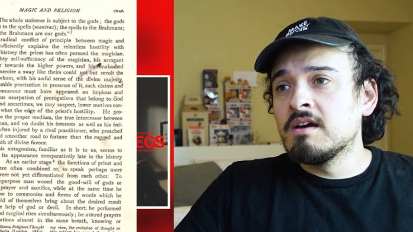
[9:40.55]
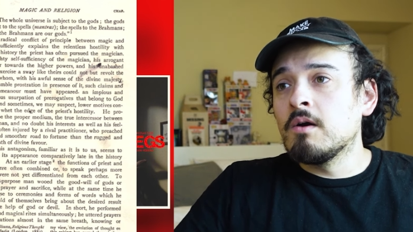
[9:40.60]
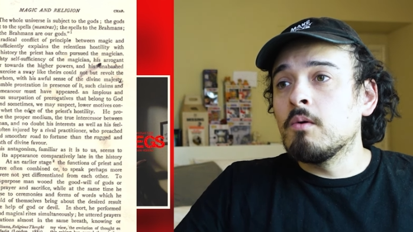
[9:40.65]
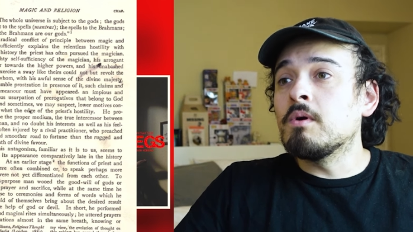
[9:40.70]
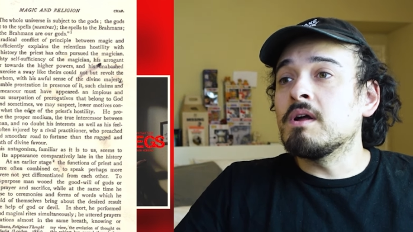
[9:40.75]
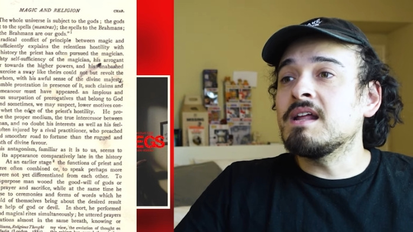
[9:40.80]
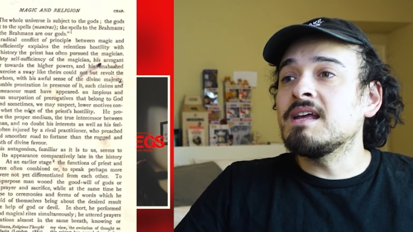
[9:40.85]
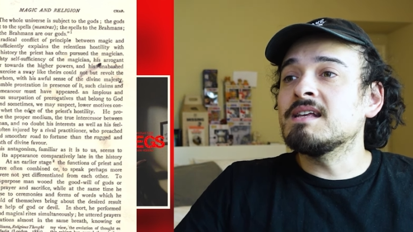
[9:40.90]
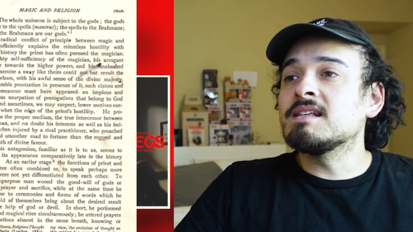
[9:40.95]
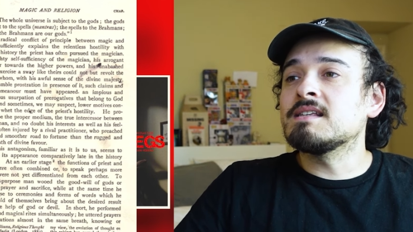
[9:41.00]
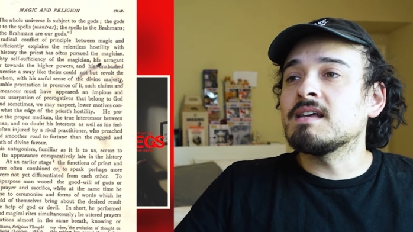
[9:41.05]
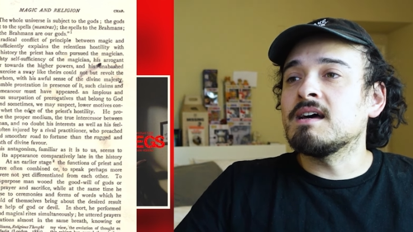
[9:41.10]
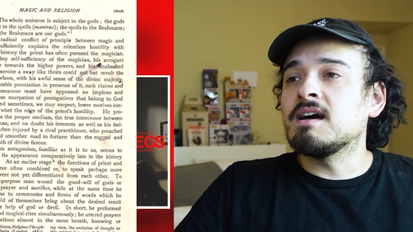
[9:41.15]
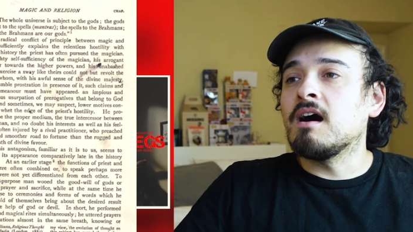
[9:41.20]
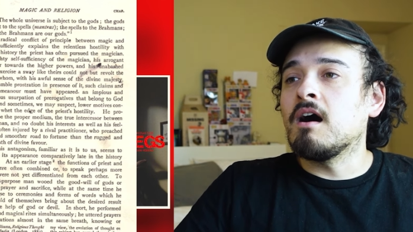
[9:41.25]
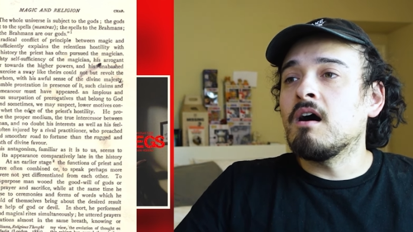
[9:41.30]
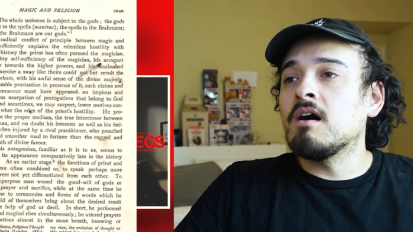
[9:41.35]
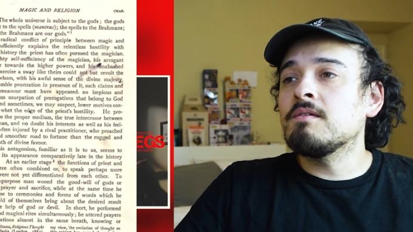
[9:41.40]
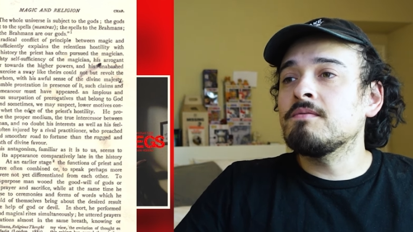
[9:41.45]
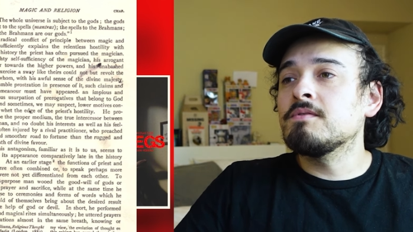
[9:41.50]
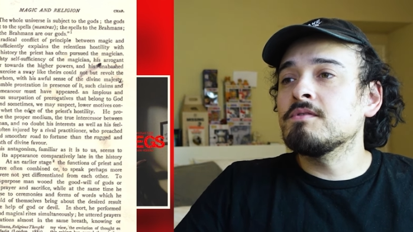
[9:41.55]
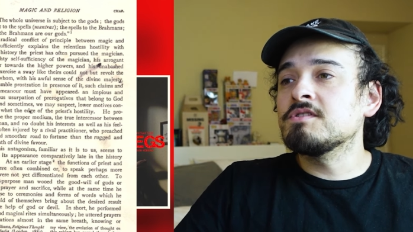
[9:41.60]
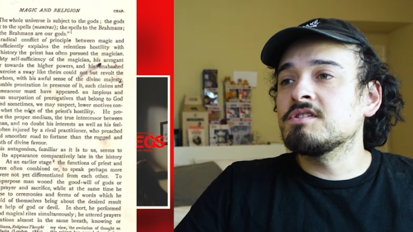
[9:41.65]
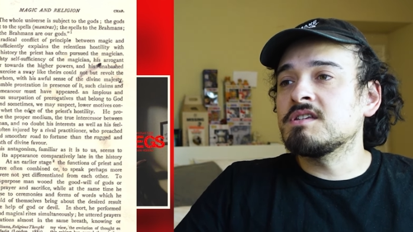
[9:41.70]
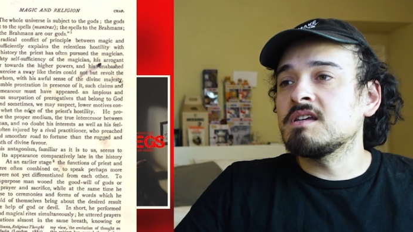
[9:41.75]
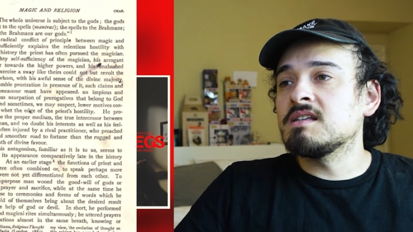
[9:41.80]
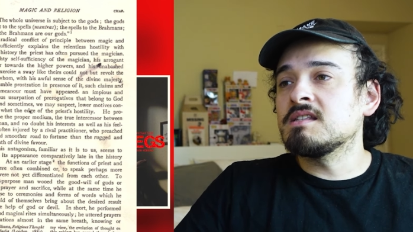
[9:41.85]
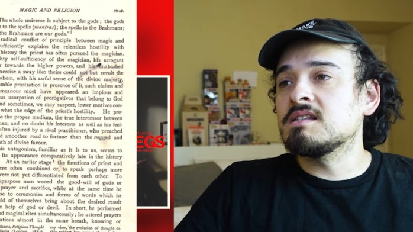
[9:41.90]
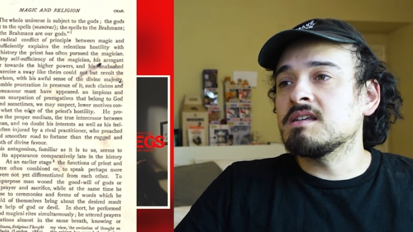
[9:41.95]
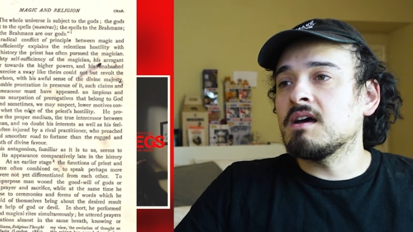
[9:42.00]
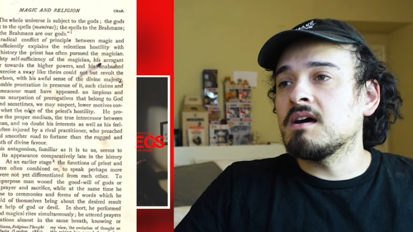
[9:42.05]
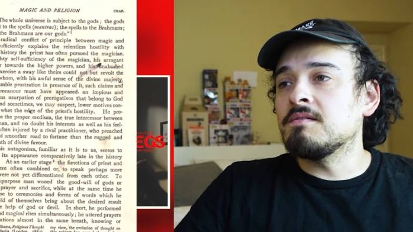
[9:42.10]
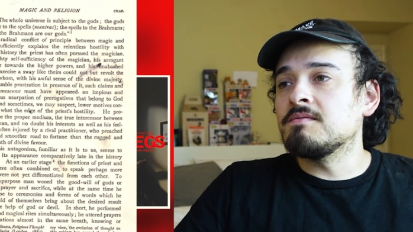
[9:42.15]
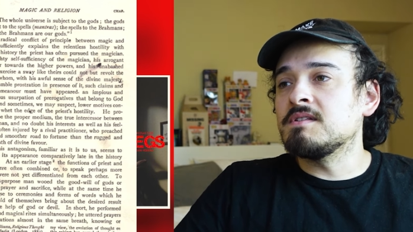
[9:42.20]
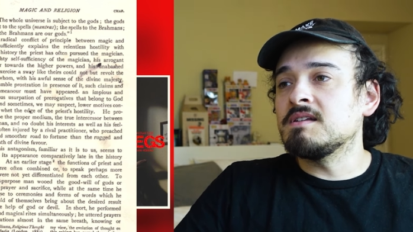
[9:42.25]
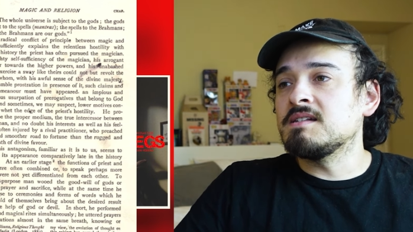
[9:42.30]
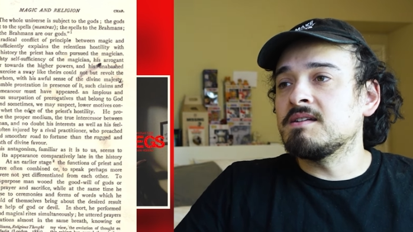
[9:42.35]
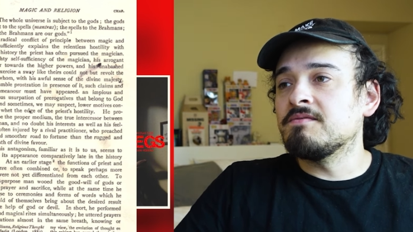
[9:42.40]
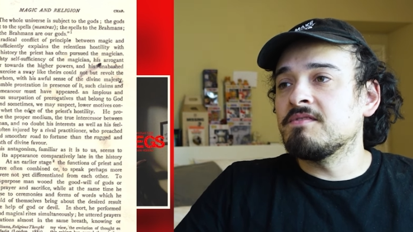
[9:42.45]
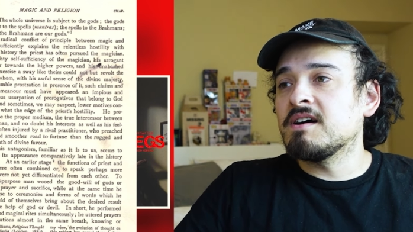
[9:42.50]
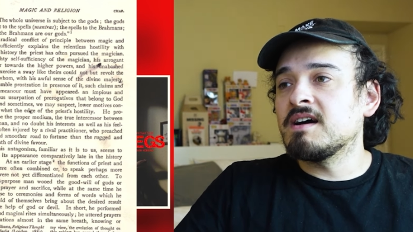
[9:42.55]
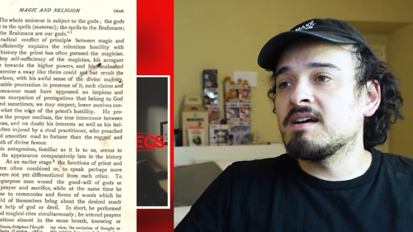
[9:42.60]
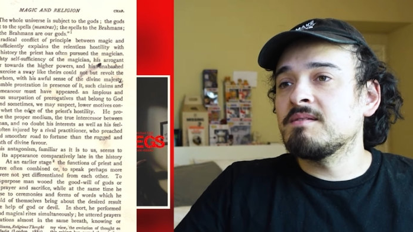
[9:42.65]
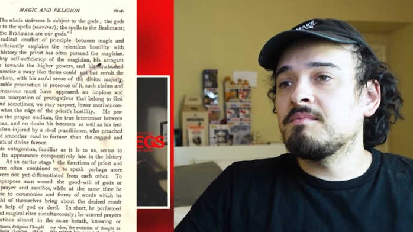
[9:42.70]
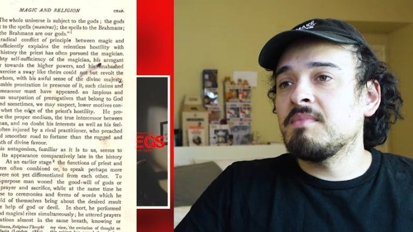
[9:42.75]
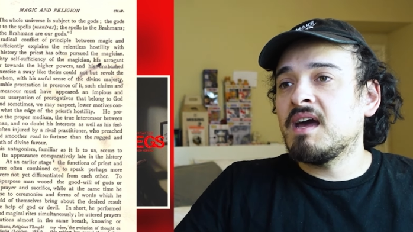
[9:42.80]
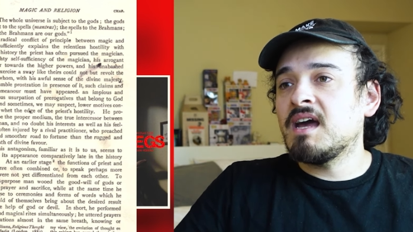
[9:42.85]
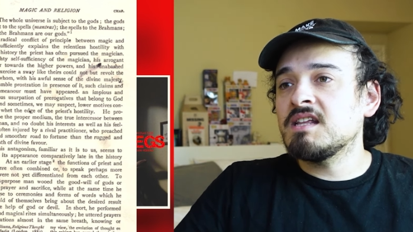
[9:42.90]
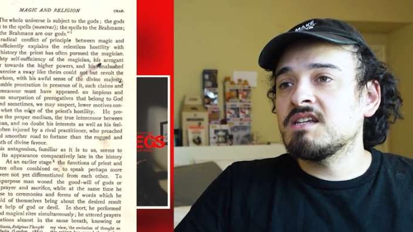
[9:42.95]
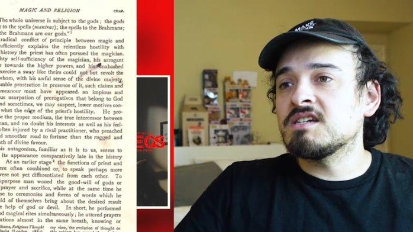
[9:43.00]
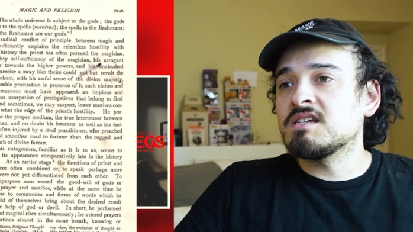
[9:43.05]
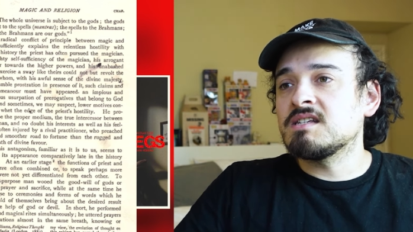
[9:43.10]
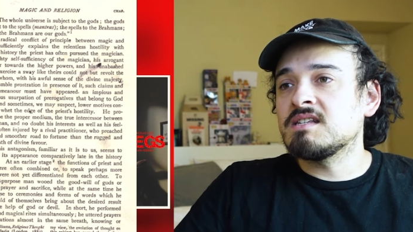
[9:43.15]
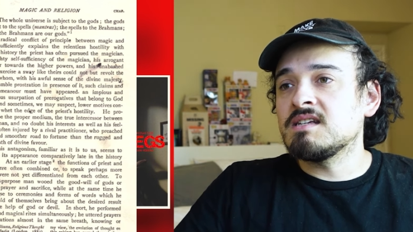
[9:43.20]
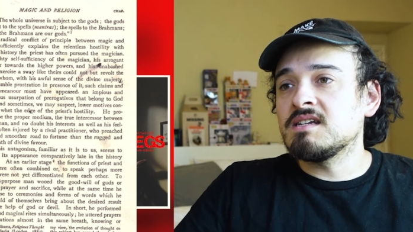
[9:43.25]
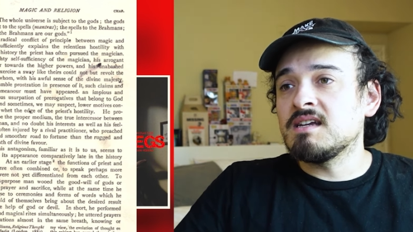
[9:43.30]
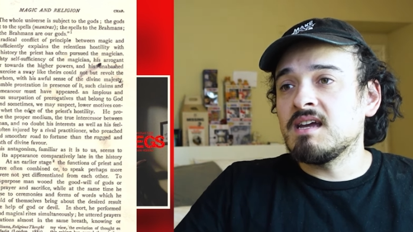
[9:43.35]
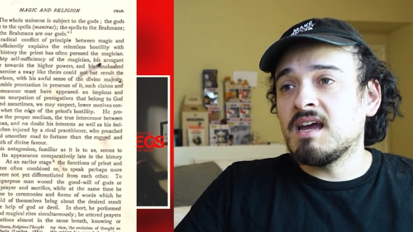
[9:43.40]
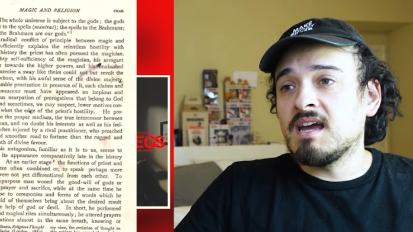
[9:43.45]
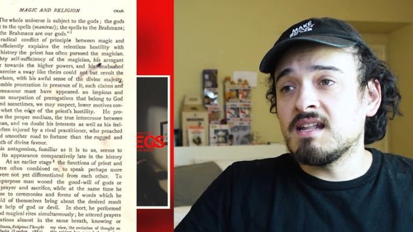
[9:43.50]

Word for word: would his awful sense of the divine majesty